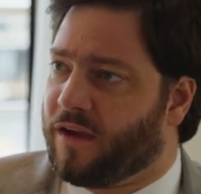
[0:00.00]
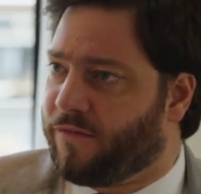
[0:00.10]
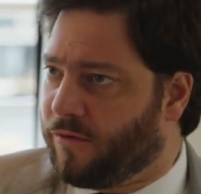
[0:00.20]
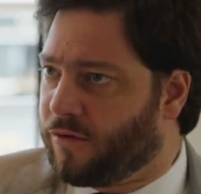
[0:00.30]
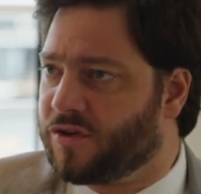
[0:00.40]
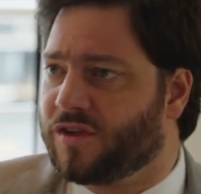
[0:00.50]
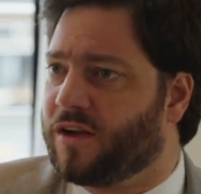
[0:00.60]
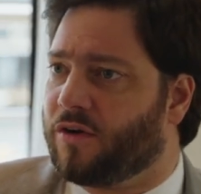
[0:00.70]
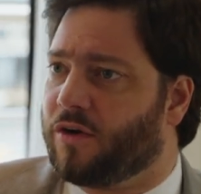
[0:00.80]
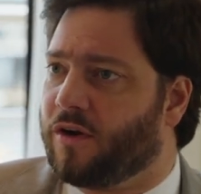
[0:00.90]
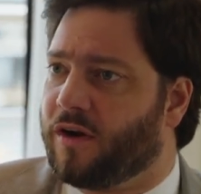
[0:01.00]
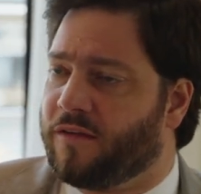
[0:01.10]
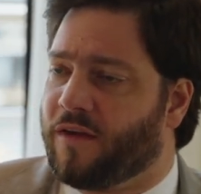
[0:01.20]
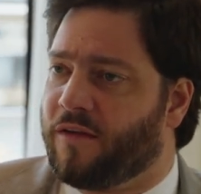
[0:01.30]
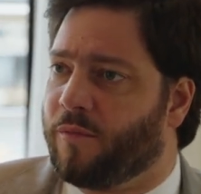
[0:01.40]
Forged that are
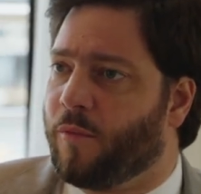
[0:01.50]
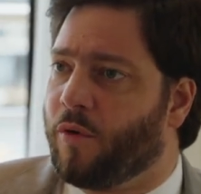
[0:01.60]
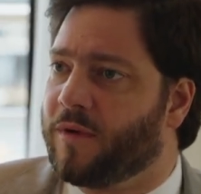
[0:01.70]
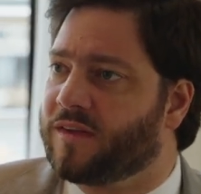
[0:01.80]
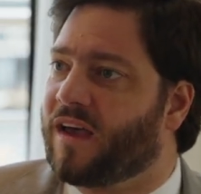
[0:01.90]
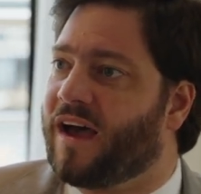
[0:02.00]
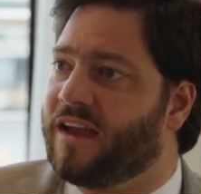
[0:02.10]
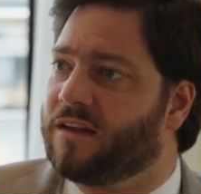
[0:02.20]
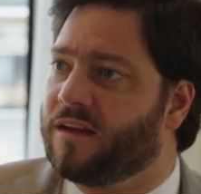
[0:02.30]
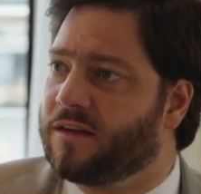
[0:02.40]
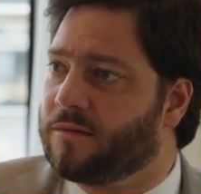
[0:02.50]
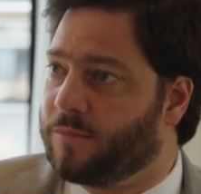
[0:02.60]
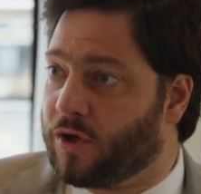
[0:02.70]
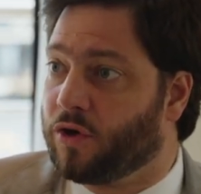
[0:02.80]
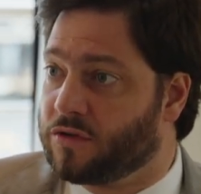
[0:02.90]
at the moment idling
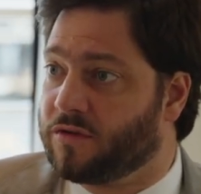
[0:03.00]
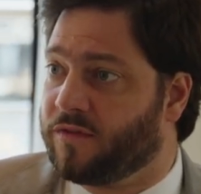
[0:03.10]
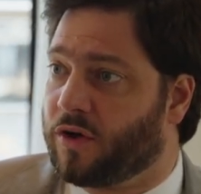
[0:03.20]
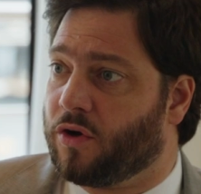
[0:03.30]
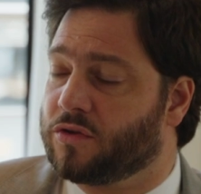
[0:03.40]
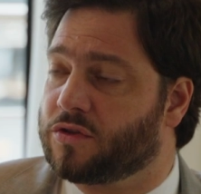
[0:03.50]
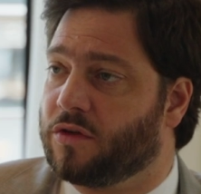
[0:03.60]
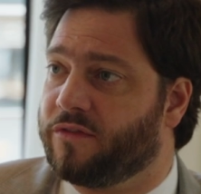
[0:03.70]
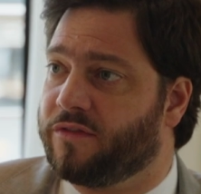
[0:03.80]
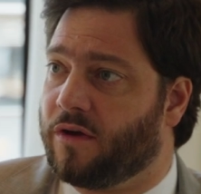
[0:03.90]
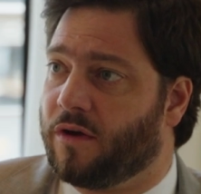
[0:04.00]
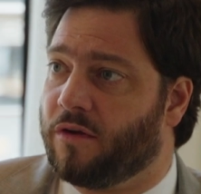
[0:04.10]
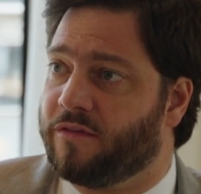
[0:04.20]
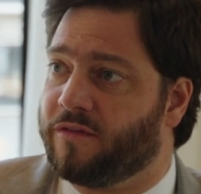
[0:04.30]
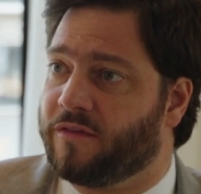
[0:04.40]
because of the cost
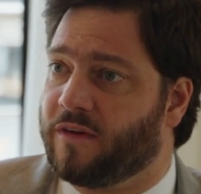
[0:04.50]
of